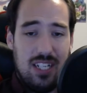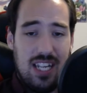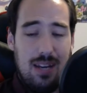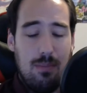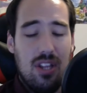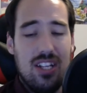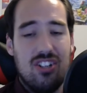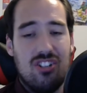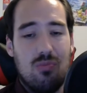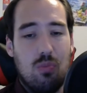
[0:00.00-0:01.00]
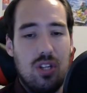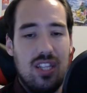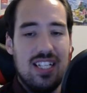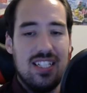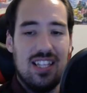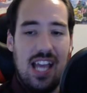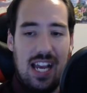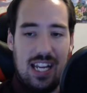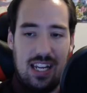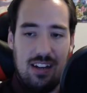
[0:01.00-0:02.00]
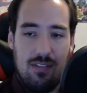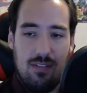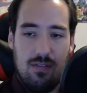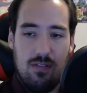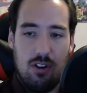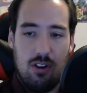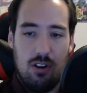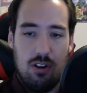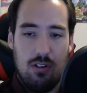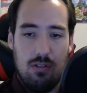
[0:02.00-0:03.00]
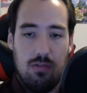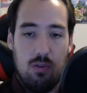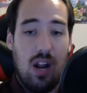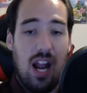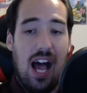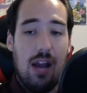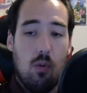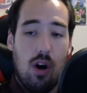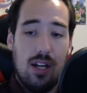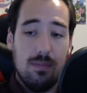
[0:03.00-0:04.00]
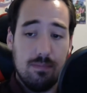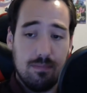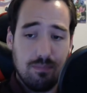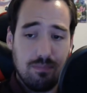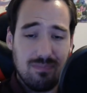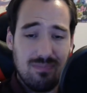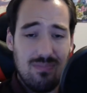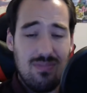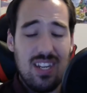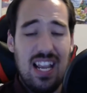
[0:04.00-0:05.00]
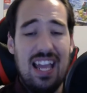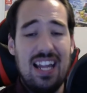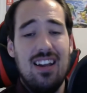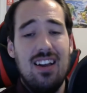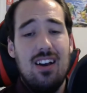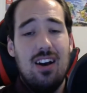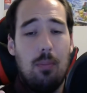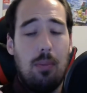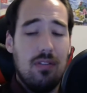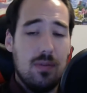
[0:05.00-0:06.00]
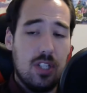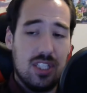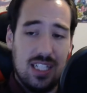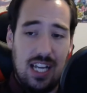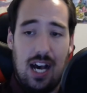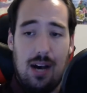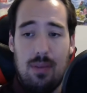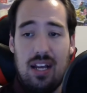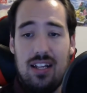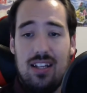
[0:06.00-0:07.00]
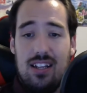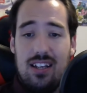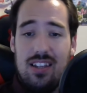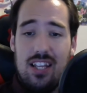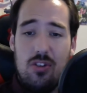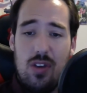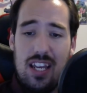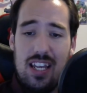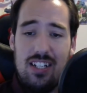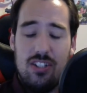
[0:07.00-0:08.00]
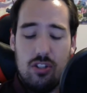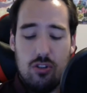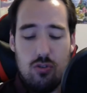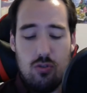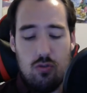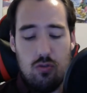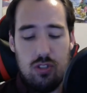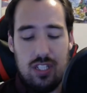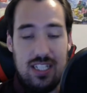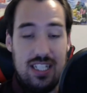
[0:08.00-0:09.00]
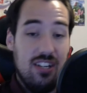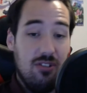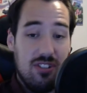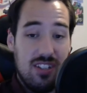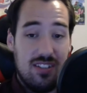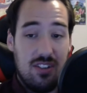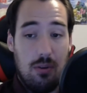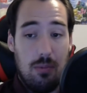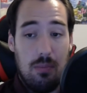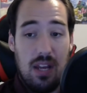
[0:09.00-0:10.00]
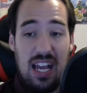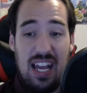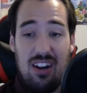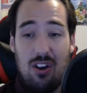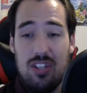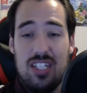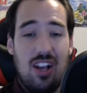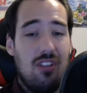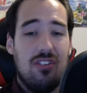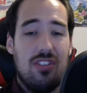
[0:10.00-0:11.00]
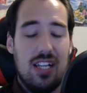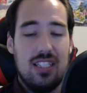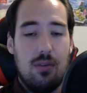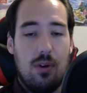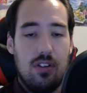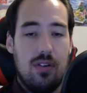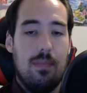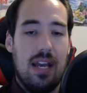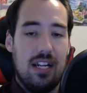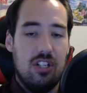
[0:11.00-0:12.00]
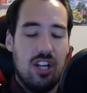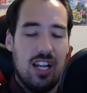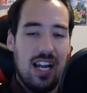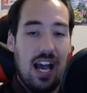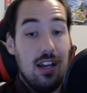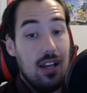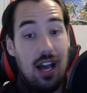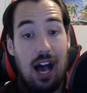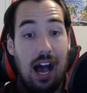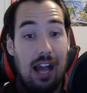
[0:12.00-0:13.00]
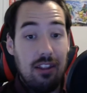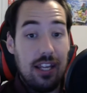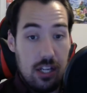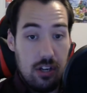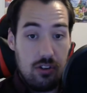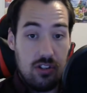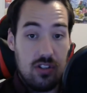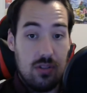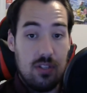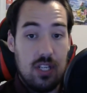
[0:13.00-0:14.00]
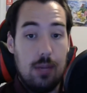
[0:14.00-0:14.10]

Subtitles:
gameplay just really is lacking for what I want. And apart from just the combat, then you get into the gear system and all these other things they want you to manage. And I like gear systems in